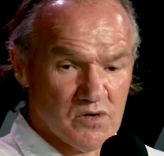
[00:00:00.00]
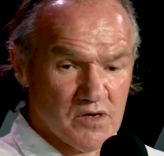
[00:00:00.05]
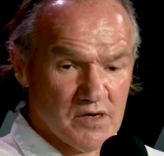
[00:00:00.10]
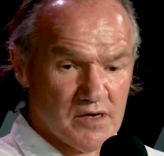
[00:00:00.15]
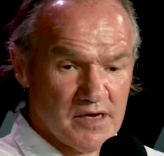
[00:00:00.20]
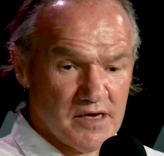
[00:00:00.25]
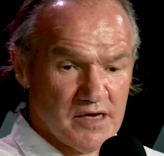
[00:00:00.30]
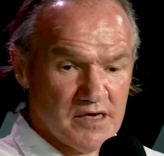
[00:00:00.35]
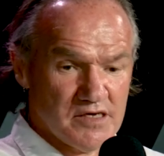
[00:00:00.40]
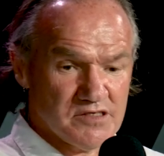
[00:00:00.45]

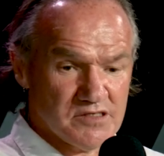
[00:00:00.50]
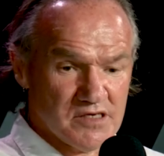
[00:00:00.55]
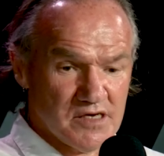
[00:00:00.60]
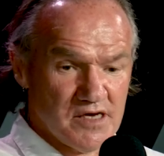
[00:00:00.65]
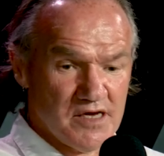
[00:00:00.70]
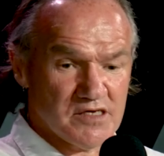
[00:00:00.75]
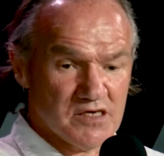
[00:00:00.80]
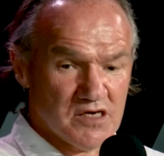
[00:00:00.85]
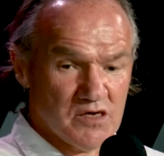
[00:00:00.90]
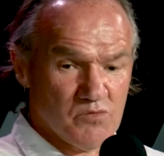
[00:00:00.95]
is,
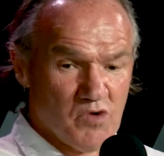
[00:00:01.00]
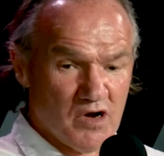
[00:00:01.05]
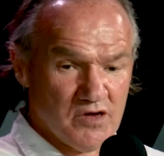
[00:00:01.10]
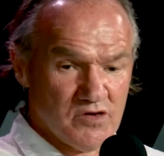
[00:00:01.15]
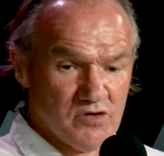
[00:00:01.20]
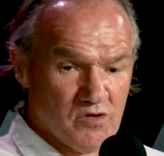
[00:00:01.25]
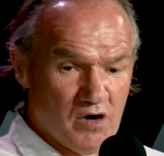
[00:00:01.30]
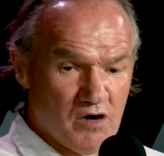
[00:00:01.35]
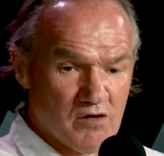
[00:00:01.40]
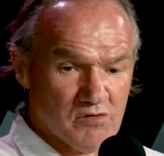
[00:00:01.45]
is what
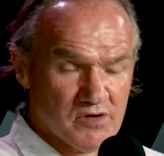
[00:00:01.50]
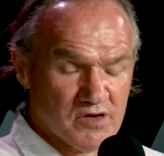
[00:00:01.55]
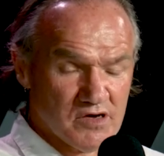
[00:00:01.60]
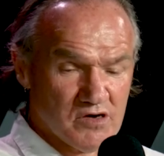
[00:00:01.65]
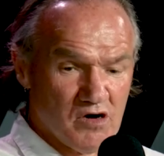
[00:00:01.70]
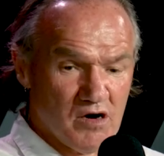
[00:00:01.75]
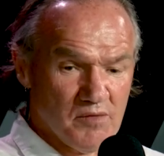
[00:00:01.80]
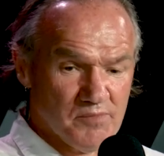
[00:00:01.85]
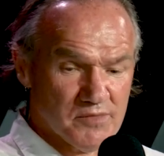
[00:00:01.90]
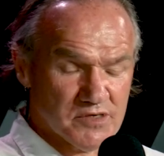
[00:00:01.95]
you hold in
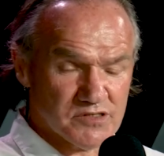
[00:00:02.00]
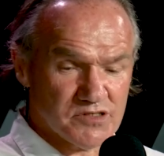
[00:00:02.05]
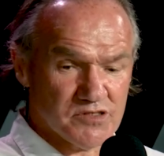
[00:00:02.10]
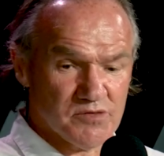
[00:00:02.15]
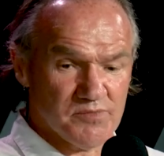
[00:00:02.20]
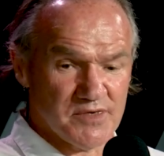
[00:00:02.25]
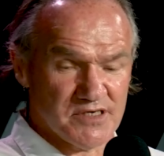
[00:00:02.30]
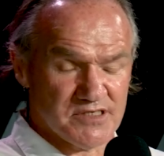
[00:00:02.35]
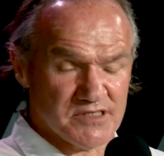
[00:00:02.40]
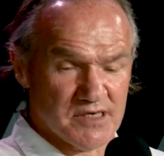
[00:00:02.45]
common should
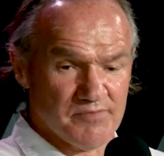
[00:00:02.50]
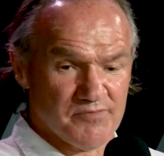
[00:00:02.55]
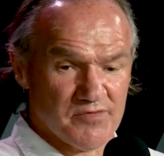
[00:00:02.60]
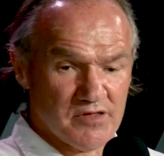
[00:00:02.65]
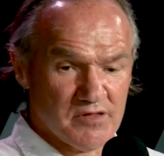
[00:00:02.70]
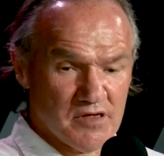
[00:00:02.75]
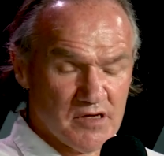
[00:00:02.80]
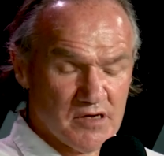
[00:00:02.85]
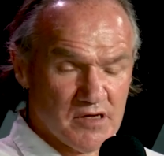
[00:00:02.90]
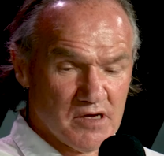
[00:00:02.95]
be
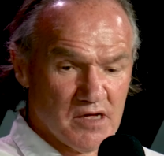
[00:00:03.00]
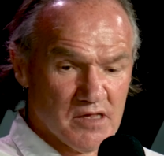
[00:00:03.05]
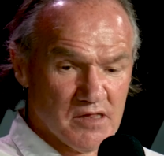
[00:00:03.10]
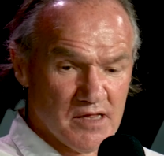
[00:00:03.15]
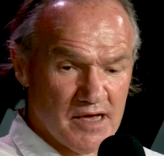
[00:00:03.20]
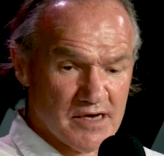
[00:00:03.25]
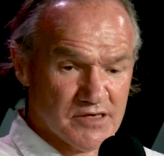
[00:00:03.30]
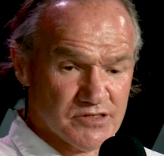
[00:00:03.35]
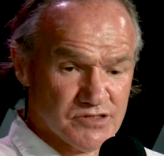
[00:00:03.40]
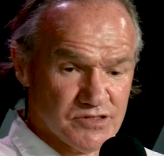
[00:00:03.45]
something that
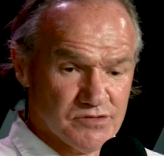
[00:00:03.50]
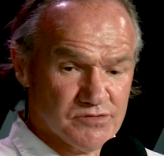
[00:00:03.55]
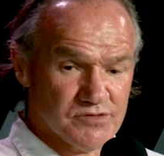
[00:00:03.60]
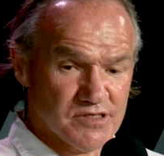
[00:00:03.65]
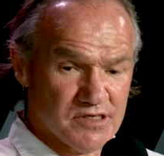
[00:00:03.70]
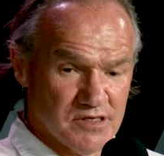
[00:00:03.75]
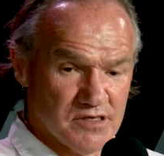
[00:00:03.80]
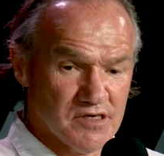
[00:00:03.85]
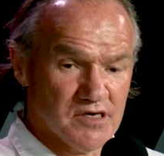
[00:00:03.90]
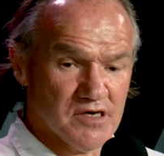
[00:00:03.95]
allows you
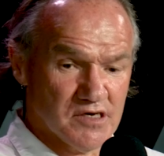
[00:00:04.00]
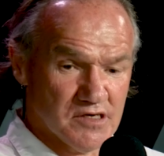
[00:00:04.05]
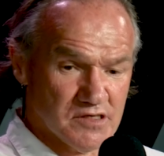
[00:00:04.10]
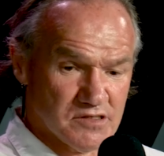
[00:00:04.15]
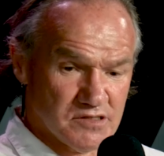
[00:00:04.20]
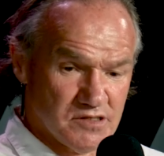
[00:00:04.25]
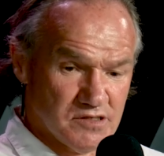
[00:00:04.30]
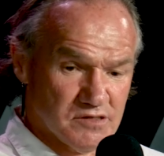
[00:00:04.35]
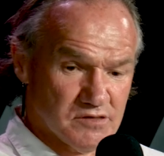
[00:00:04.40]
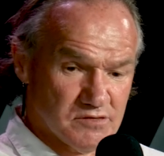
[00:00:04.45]
to,
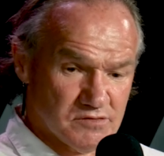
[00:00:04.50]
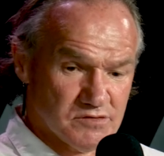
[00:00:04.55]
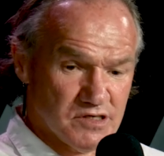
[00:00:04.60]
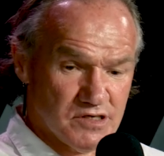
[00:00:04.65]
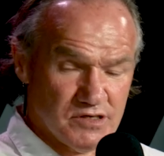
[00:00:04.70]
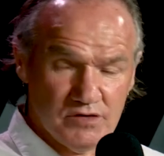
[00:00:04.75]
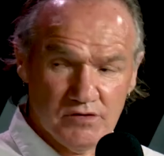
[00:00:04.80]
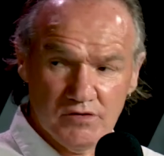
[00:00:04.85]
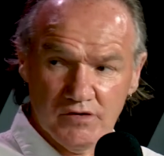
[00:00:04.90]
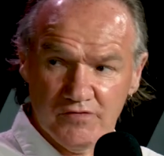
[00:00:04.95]
to, to
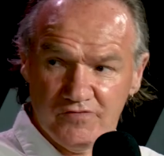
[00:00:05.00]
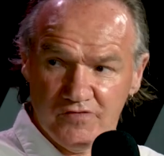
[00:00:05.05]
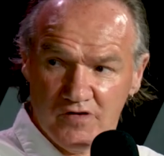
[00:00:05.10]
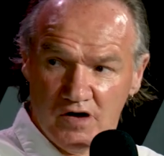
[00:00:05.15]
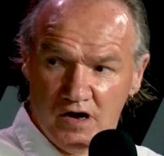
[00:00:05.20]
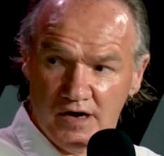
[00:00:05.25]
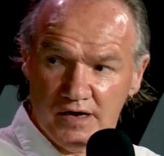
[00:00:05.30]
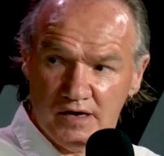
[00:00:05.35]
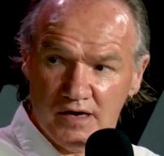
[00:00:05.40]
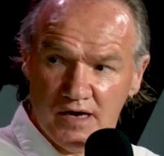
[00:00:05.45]

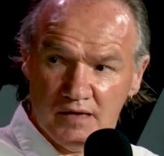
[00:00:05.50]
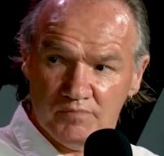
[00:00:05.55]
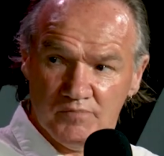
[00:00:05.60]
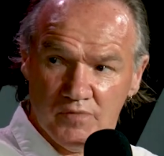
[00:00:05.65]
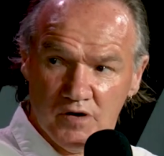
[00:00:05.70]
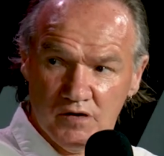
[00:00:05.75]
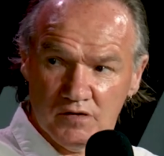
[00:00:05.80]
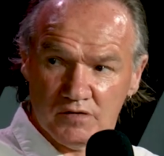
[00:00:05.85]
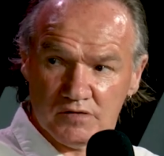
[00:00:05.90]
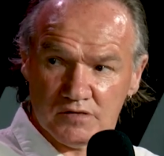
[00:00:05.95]
unify and
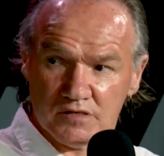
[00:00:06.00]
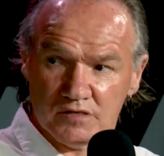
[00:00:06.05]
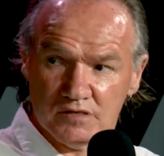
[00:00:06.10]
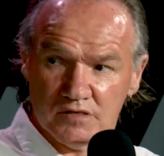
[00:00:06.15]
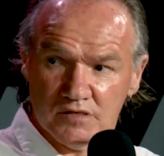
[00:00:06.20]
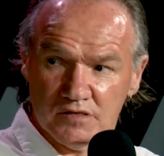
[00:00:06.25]
bond.